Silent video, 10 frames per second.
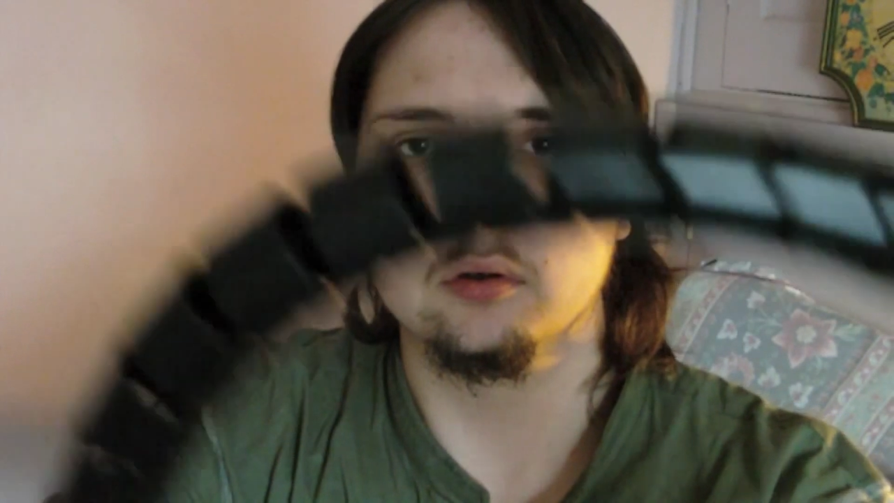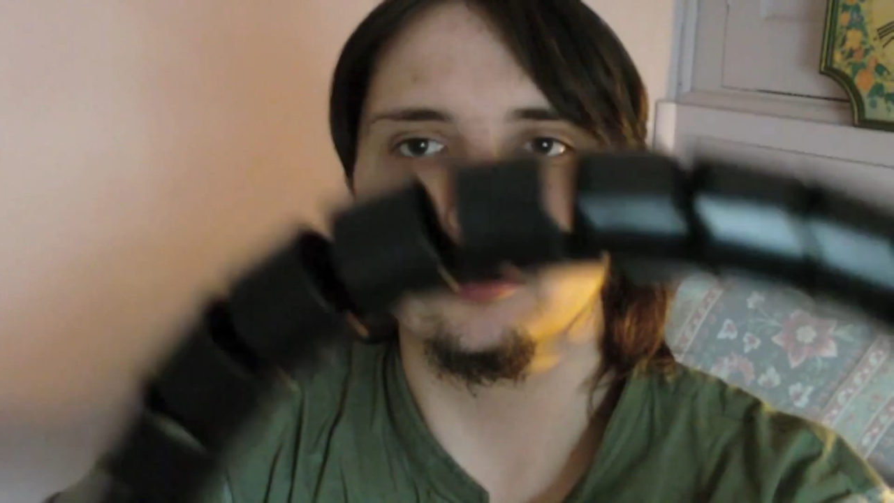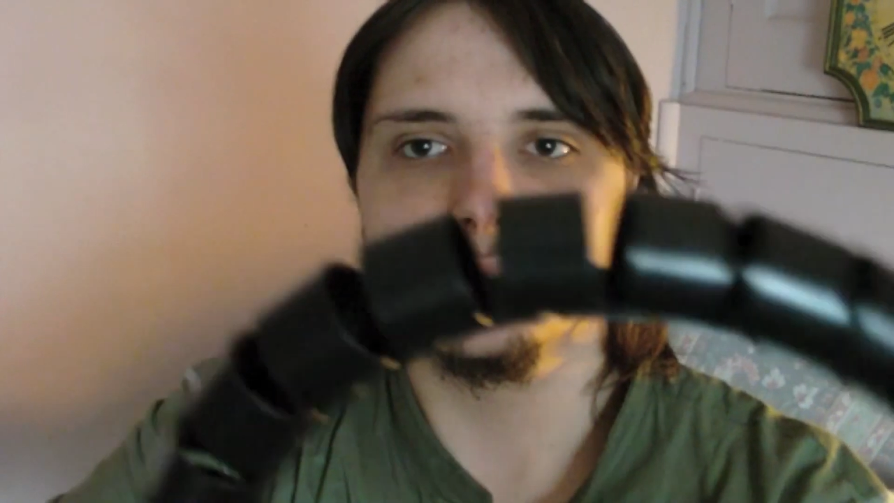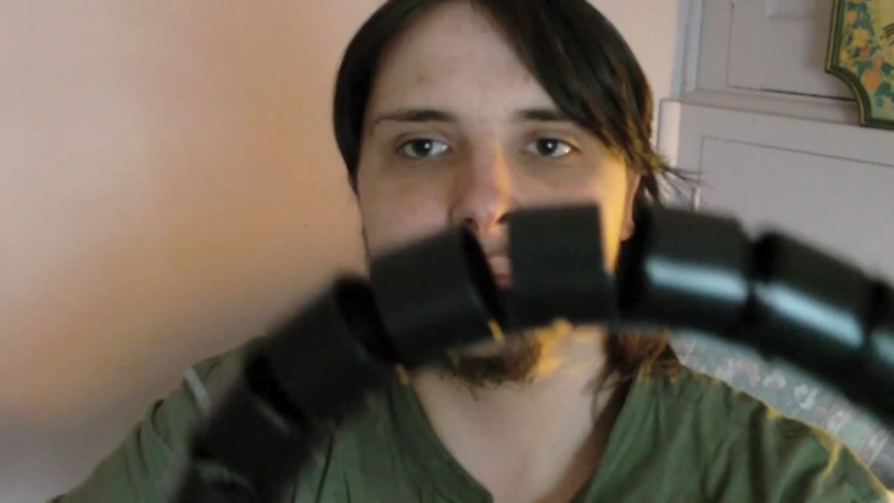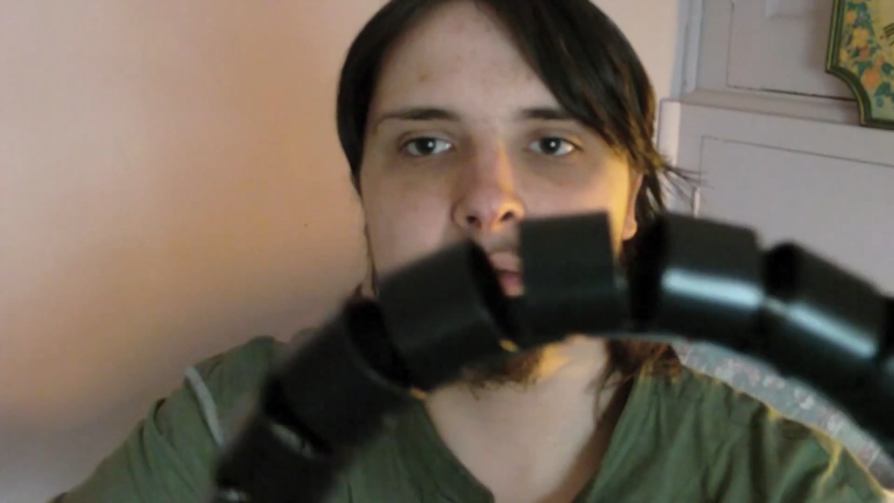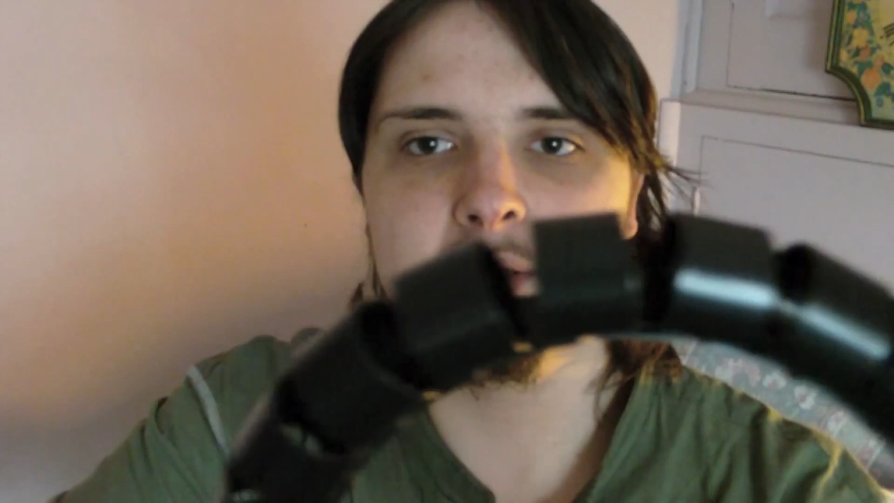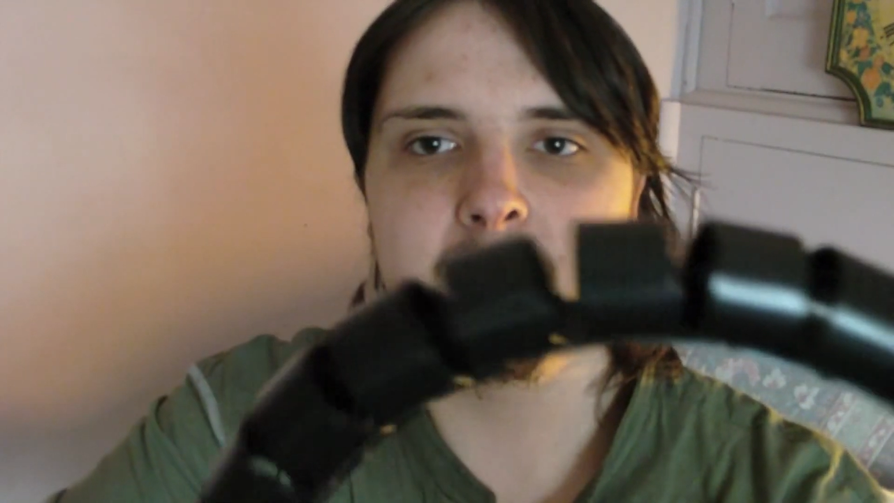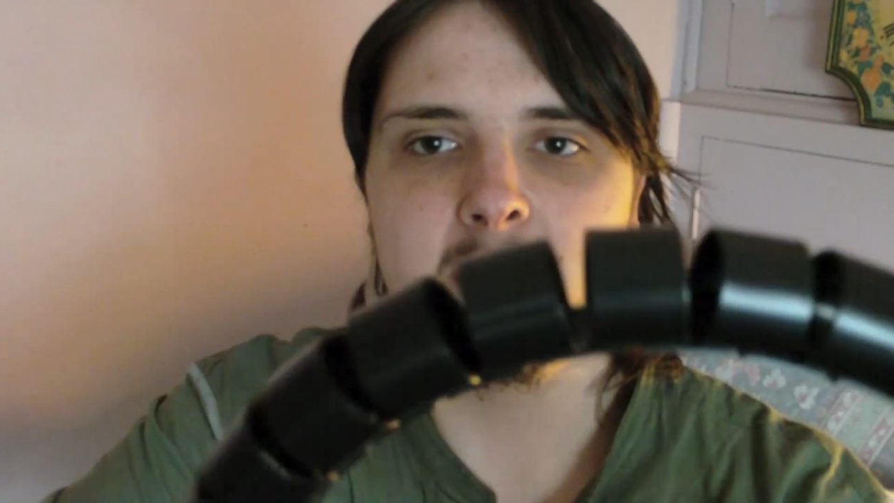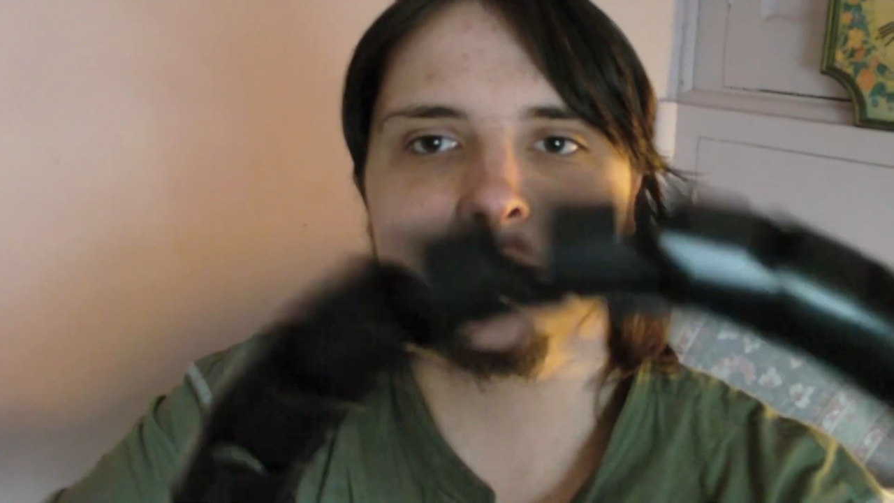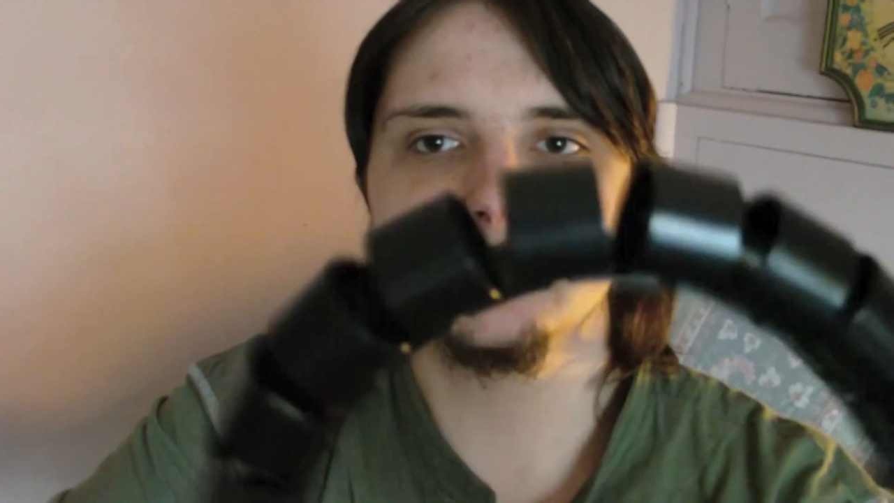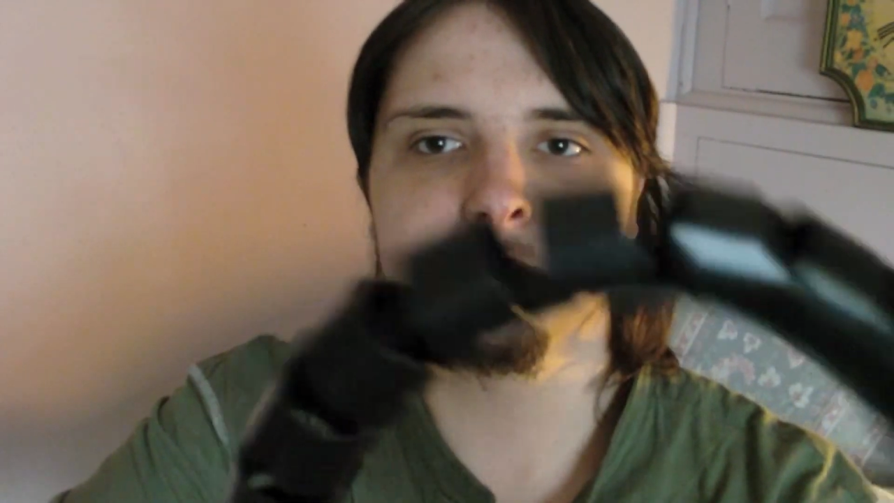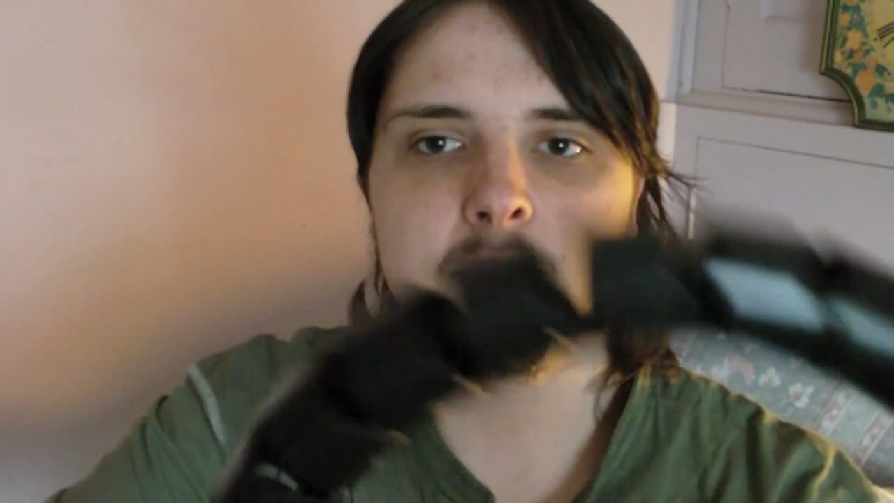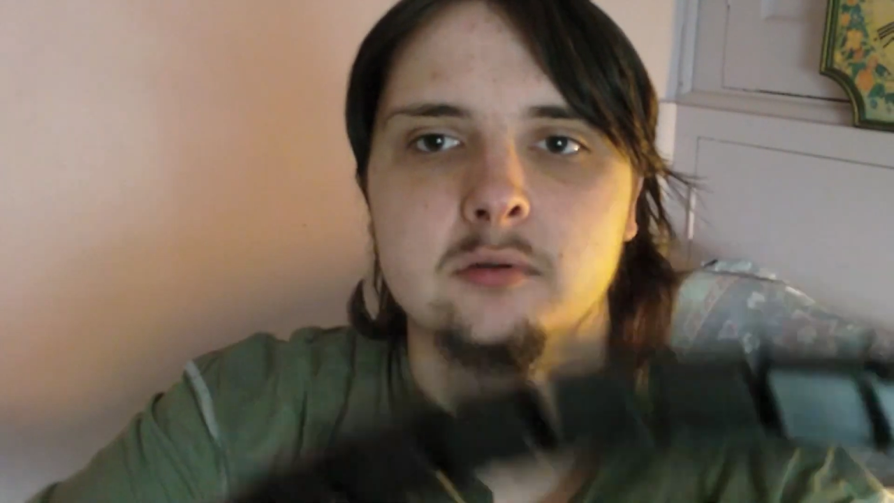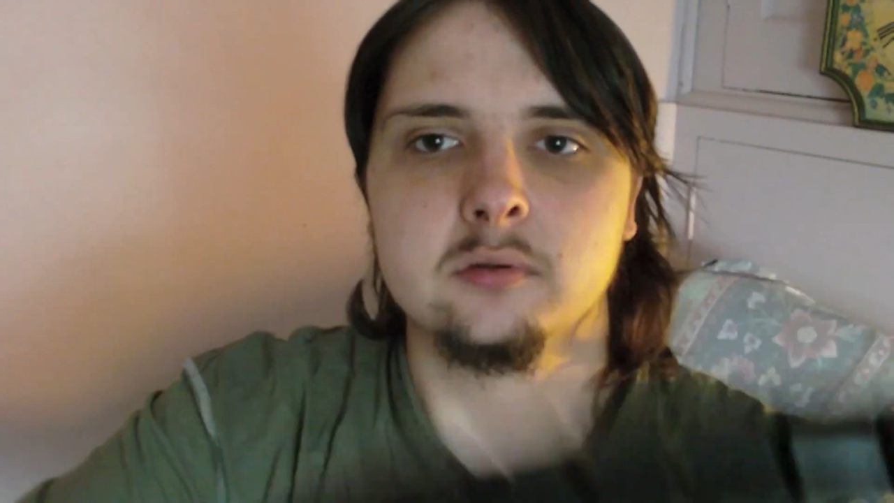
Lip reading: Very flexible,